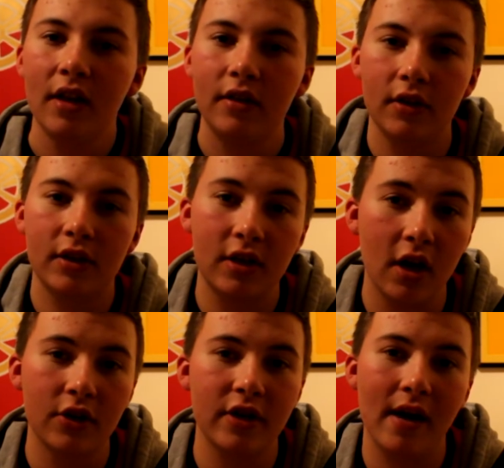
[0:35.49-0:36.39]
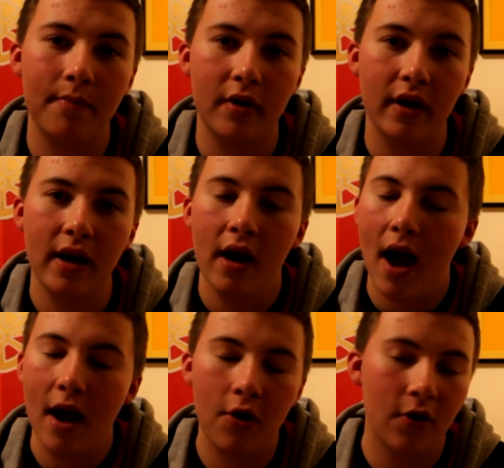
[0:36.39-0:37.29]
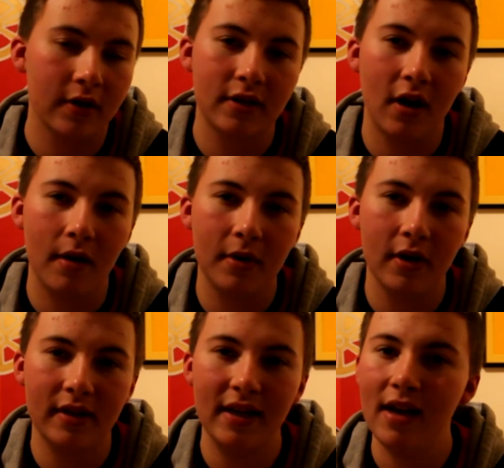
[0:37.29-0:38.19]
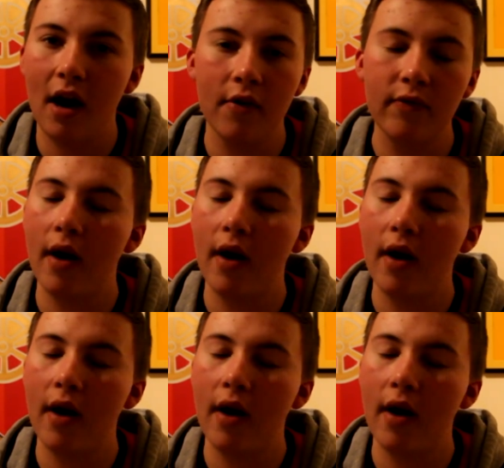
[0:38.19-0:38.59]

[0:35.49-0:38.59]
that Serge Gnabry got a start because he I've,